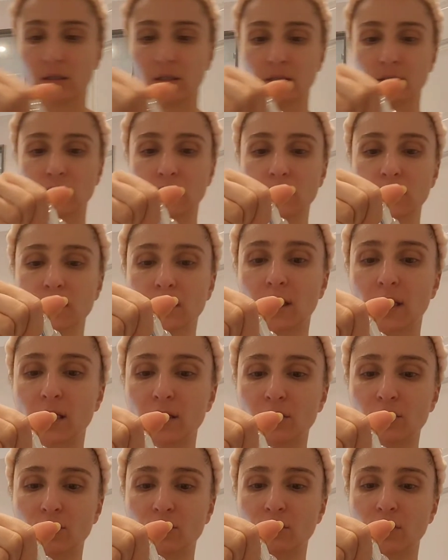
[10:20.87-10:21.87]
in this
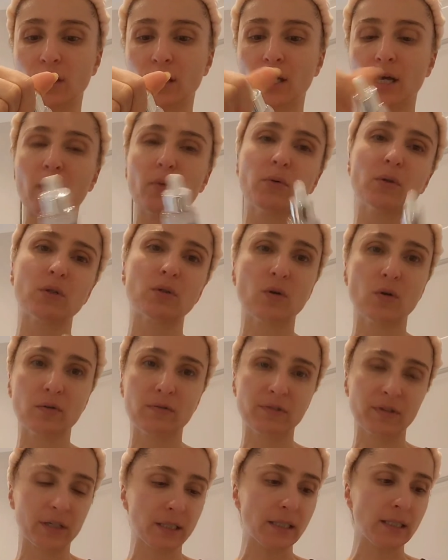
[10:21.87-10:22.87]
case today I will go
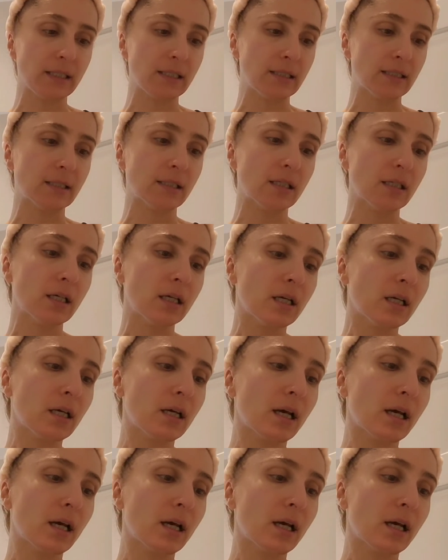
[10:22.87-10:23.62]
very easy,